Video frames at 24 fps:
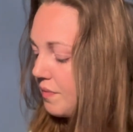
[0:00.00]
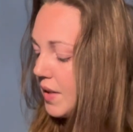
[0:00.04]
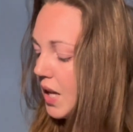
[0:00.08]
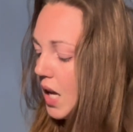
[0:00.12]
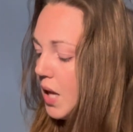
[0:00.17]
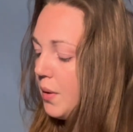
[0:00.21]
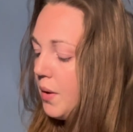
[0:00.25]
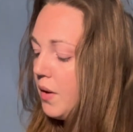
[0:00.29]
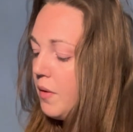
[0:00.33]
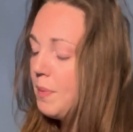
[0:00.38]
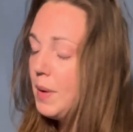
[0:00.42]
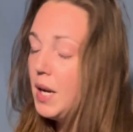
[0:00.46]
And
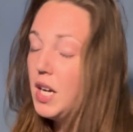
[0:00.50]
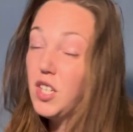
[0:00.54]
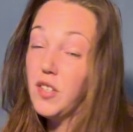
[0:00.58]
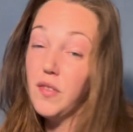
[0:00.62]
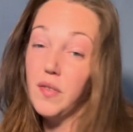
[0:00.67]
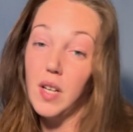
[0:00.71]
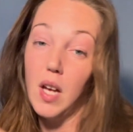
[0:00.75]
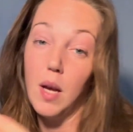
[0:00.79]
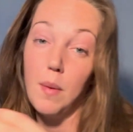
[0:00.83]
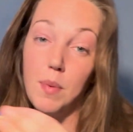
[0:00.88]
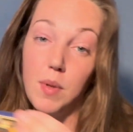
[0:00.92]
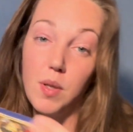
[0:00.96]
we have Page of
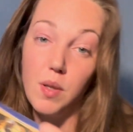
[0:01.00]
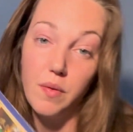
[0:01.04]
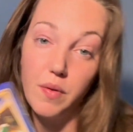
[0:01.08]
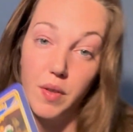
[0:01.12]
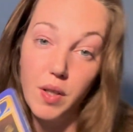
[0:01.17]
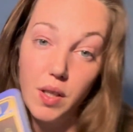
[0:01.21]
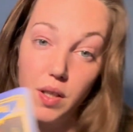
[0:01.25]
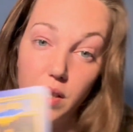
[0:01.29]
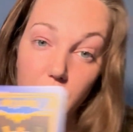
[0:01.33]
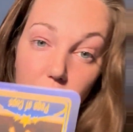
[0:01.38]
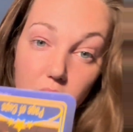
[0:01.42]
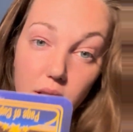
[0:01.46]
Cups
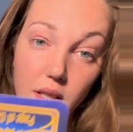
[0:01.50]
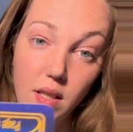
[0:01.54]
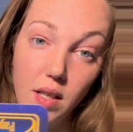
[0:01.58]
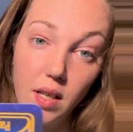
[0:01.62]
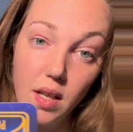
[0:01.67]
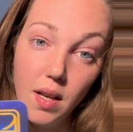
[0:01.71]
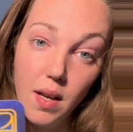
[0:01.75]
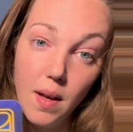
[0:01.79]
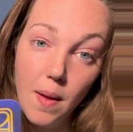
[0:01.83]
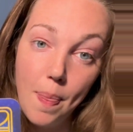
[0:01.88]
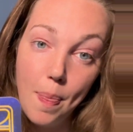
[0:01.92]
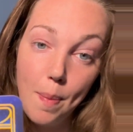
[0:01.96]
reversed.
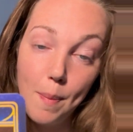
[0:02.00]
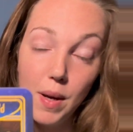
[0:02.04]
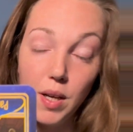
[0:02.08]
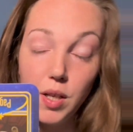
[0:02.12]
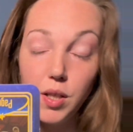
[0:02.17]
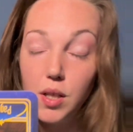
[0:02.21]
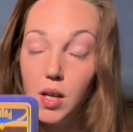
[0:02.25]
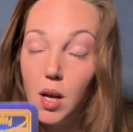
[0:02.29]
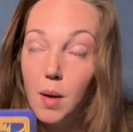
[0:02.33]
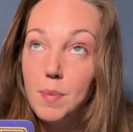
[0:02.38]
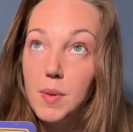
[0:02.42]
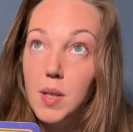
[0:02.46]
Page
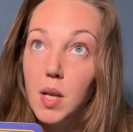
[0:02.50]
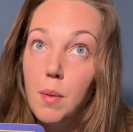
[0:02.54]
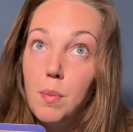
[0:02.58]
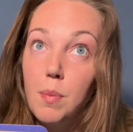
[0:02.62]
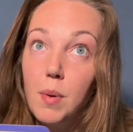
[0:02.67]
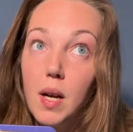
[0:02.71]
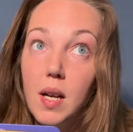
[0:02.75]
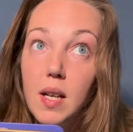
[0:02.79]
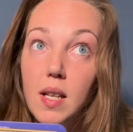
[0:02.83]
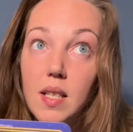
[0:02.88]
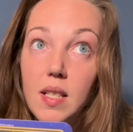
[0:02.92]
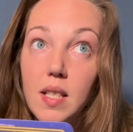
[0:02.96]
of Cups
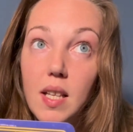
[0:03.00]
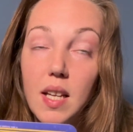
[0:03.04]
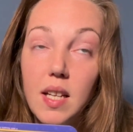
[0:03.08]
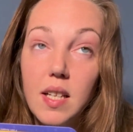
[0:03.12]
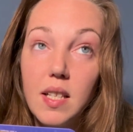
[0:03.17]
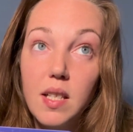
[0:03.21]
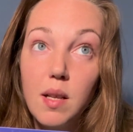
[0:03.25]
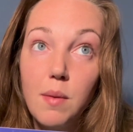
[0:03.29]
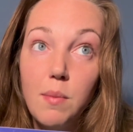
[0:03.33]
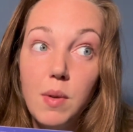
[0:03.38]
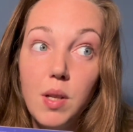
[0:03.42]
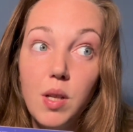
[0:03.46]
upright is like
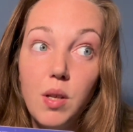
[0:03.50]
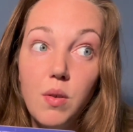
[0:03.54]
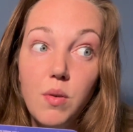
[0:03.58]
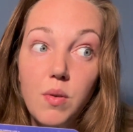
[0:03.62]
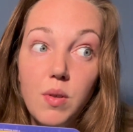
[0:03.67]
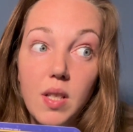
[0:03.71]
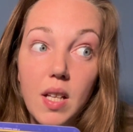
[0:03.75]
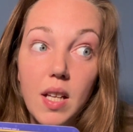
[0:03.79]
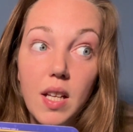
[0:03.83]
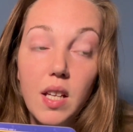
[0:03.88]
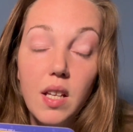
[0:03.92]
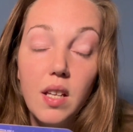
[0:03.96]
somebody
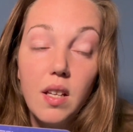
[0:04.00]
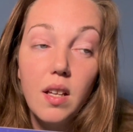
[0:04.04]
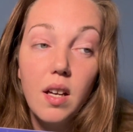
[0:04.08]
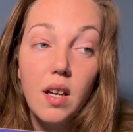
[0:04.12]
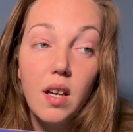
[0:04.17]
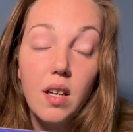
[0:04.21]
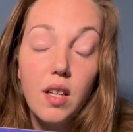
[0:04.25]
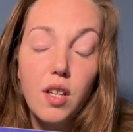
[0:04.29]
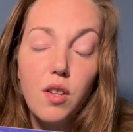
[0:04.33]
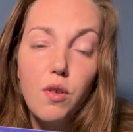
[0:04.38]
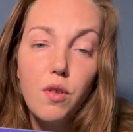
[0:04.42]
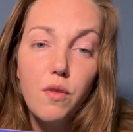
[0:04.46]
who's like
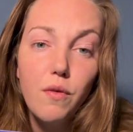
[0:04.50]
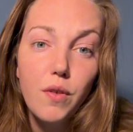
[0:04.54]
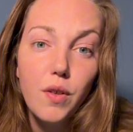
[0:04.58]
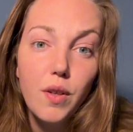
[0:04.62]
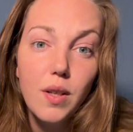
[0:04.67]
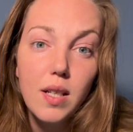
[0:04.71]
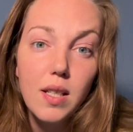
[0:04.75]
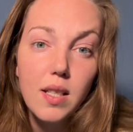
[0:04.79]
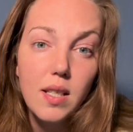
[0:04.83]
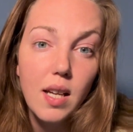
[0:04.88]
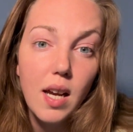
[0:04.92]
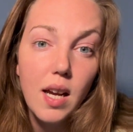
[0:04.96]
youthful and
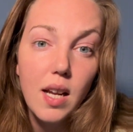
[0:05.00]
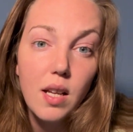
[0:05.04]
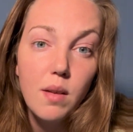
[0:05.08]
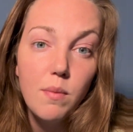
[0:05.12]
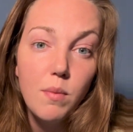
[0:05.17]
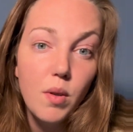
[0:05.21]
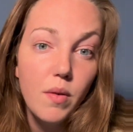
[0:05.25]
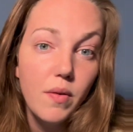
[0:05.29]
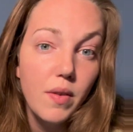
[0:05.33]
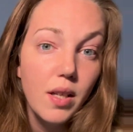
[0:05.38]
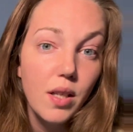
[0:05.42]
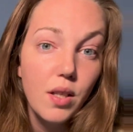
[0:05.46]
excited,
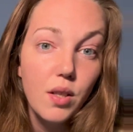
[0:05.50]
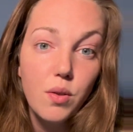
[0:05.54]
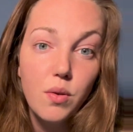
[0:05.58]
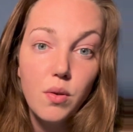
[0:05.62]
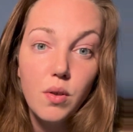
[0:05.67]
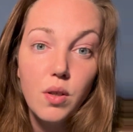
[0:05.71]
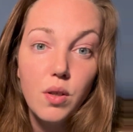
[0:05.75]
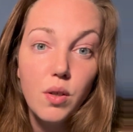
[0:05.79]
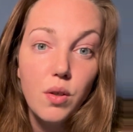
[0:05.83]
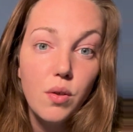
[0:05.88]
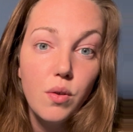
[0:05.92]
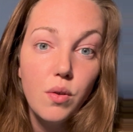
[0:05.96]
moving into a
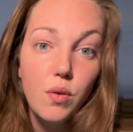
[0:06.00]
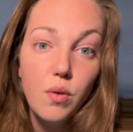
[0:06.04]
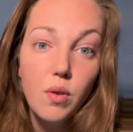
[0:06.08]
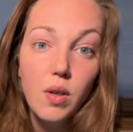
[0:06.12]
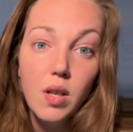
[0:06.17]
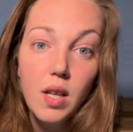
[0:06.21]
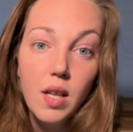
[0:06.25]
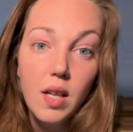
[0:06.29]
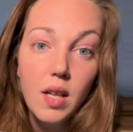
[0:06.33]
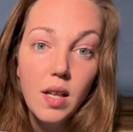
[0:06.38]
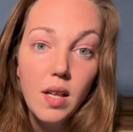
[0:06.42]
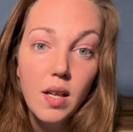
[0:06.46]
new
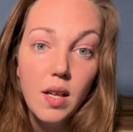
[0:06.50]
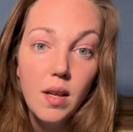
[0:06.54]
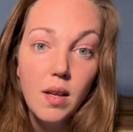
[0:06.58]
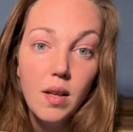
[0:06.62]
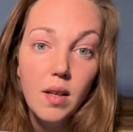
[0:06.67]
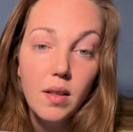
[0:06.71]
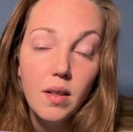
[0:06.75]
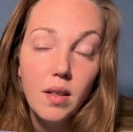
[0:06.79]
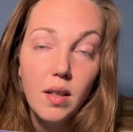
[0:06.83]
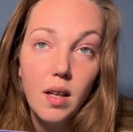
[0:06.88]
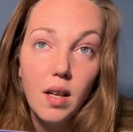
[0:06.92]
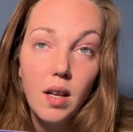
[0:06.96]

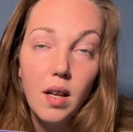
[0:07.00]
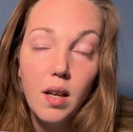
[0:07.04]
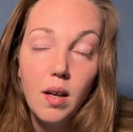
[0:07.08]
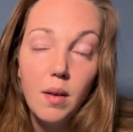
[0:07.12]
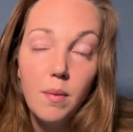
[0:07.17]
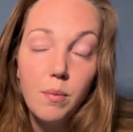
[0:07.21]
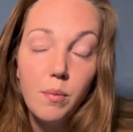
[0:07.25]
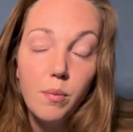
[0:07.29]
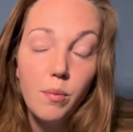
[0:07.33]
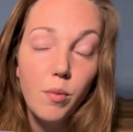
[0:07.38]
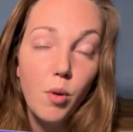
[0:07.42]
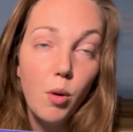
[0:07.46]

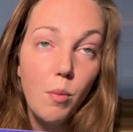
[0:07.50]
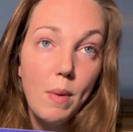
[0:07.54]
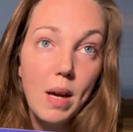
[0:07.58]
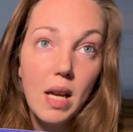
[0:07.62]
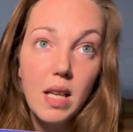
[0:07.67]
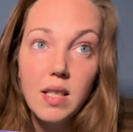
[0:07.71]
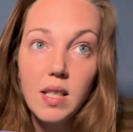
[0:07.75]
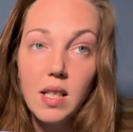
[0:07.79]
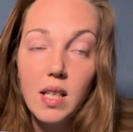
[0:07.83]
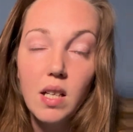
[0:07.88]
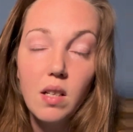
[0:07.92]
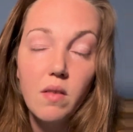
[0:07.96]

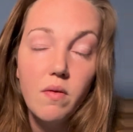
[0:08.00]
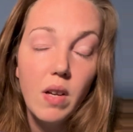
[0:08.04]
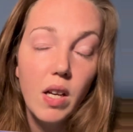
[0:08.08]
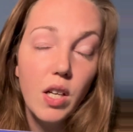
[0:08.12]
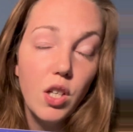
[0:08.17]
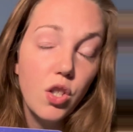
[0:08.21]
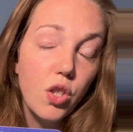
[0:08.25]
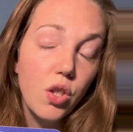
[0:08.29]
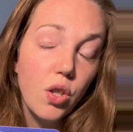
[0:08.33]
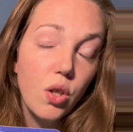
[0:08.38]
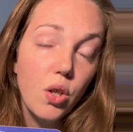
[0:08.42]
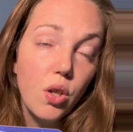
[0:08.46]
romantic
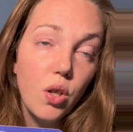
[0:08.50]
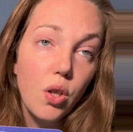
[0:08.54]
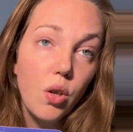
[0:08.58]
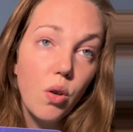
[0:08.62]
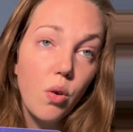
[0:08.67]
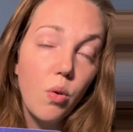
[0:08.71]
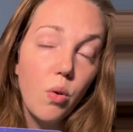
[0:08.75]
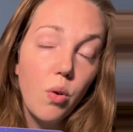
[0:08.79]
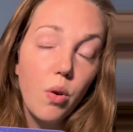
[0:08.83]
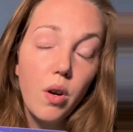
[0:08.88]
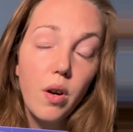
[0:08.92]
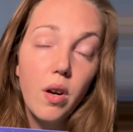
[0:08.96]
adventure,
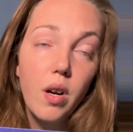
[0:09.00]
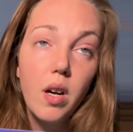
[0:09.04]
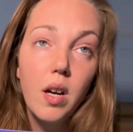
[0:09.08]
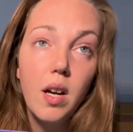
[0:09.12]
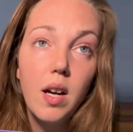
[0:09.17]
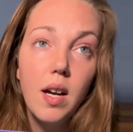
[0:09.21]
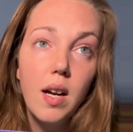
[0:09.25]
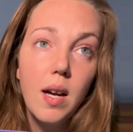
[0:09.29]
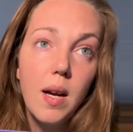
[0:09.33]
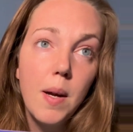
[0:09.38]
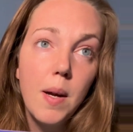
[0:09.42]
or